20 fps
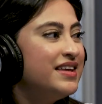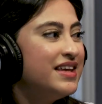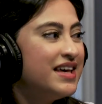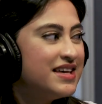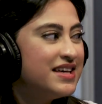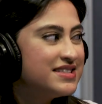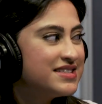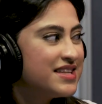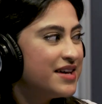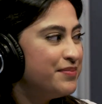
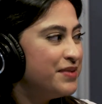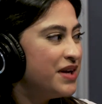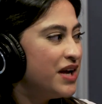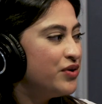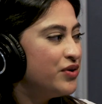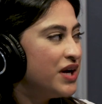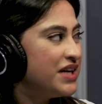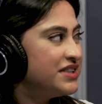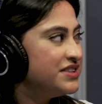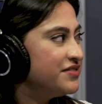Yes, I mean,
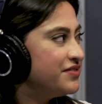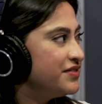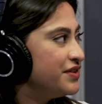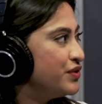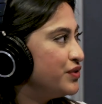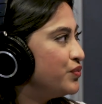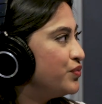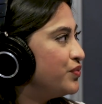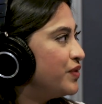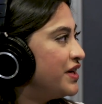I
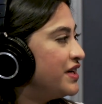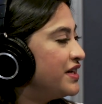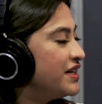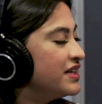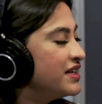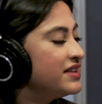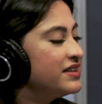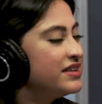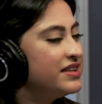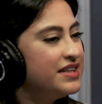definitely, it
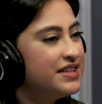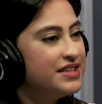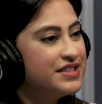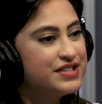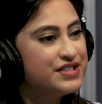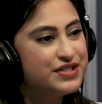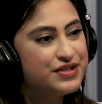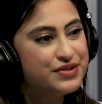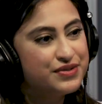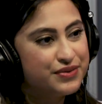can
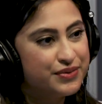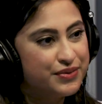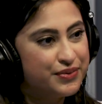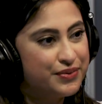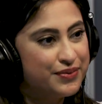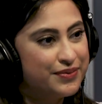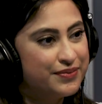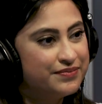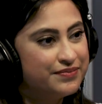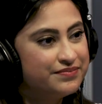lead
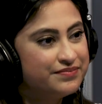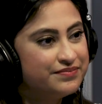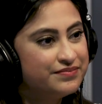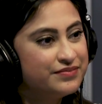to